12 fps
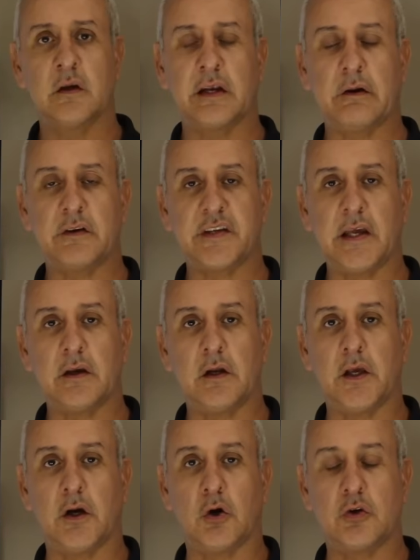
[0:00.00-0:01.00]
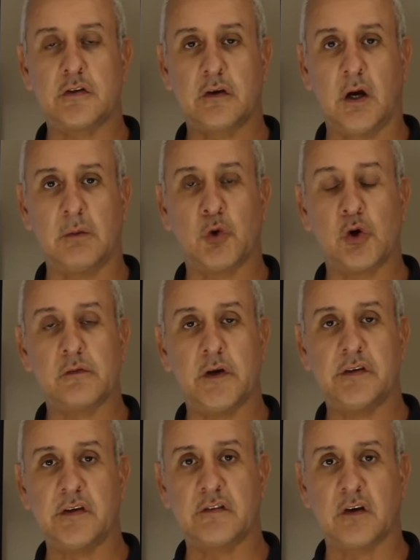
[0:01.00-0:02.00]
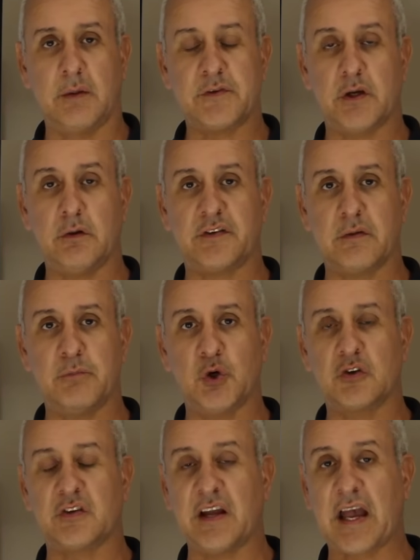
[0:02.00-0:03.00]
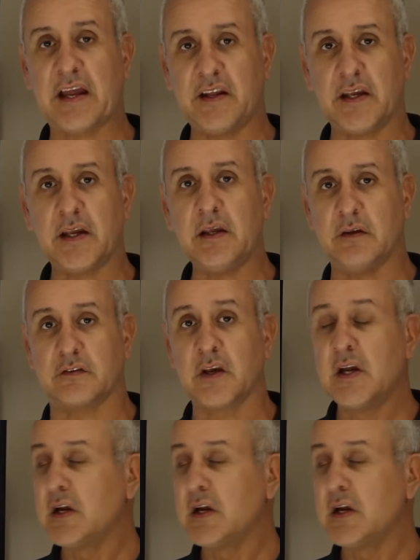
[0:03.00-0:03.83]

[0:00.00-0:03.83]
Now, I said earlier on Type 1 versus Type 2 is important, and it is.